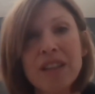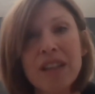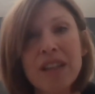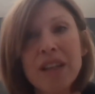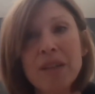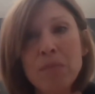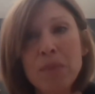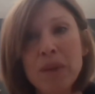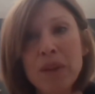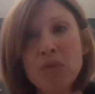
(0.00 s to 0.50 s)

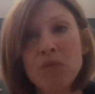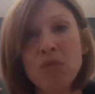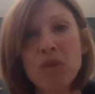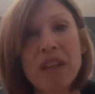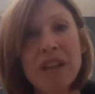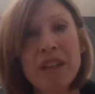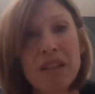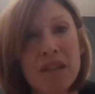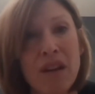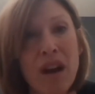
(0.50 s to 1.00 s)
can be
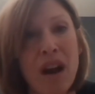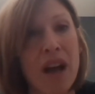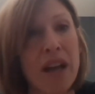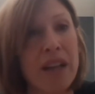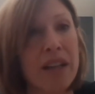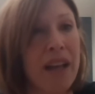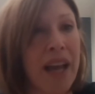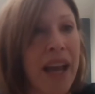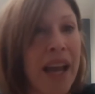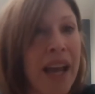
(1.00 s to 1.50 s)

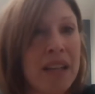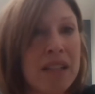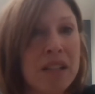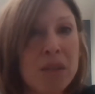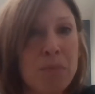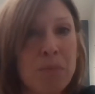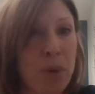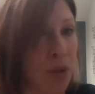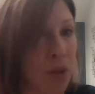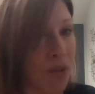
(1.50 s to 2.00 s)
rethought
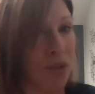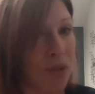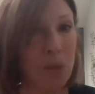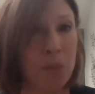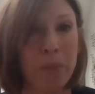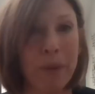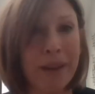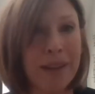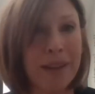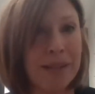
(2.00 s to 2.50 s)
as personal
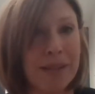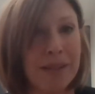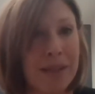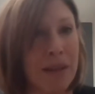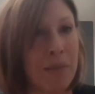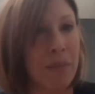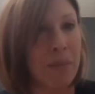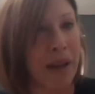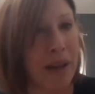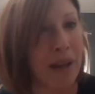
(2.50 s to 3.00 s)
best
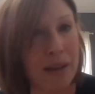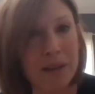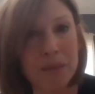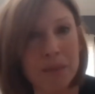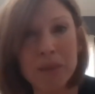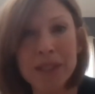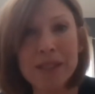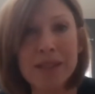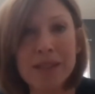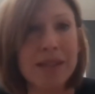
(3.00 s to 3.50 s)
somehow. I
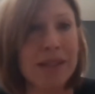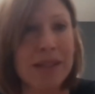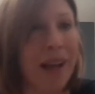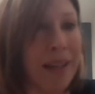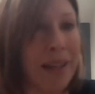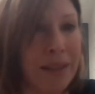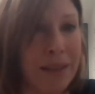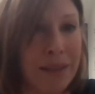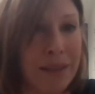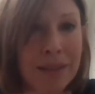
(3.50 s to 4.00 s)
mean, this is
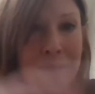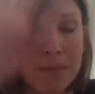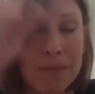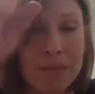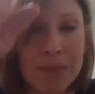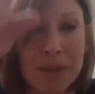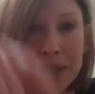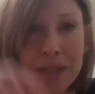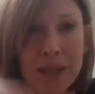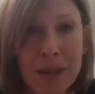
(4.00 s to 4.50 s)

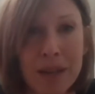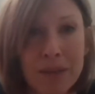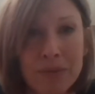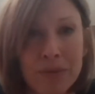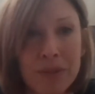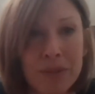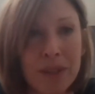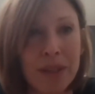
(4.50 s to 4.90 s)
idealism stuff.